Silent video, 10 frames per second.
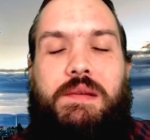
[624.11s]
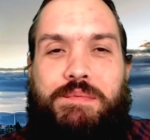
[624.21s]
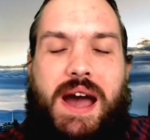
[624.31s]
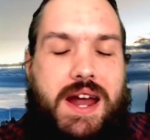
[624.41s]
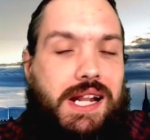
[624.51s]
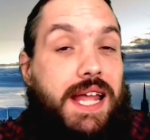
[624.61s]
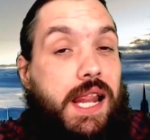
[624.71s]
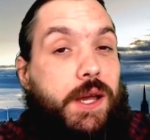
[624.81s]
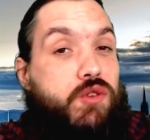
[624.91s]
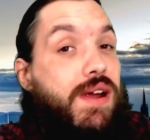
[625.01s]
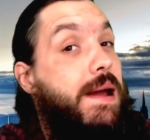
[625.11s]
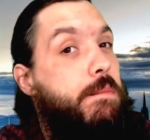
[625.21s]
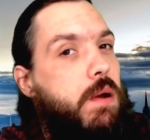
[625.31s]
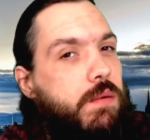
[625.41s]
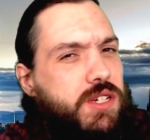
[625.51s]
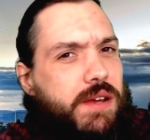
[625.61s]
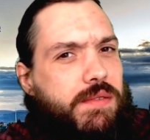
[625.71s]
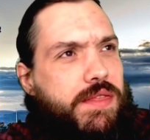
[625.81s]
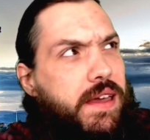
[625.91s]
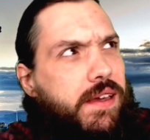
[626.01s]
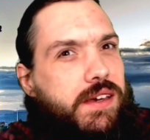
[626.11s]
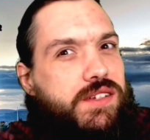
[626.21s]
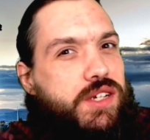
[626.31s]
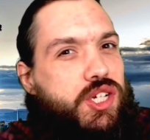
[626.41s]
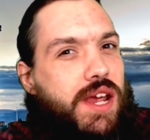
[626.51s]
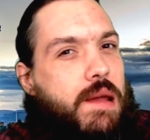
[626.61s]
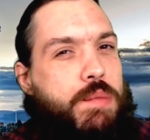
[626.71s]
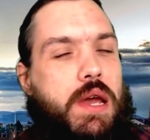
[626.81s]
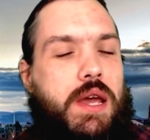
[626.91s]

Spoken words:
parallelogram, which I think is a shape.